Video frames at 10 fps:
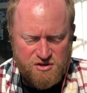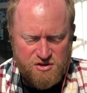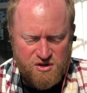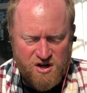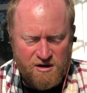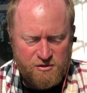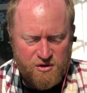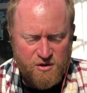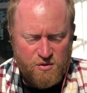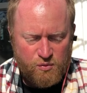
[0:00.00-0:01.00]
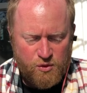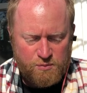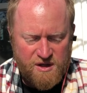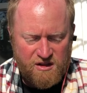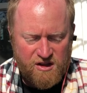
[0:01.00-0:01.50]
to govern will
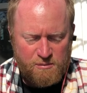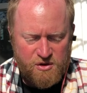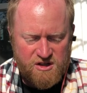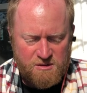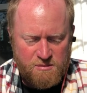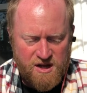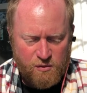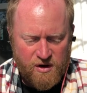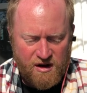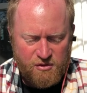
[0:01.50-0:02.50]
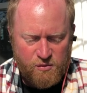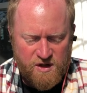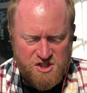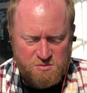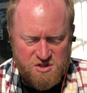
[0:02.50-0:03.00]
be at liberty to make whatever
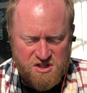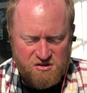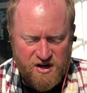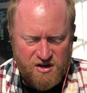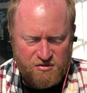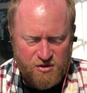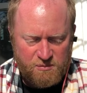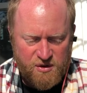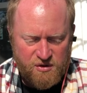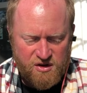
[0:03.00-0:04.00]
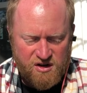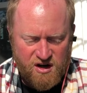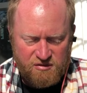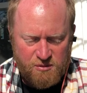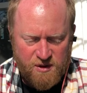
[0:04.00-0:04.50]
arrangements he likes for the period
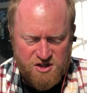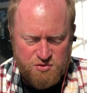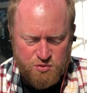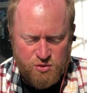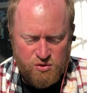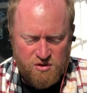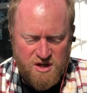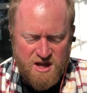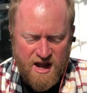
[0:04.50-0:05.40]
covered by his rule,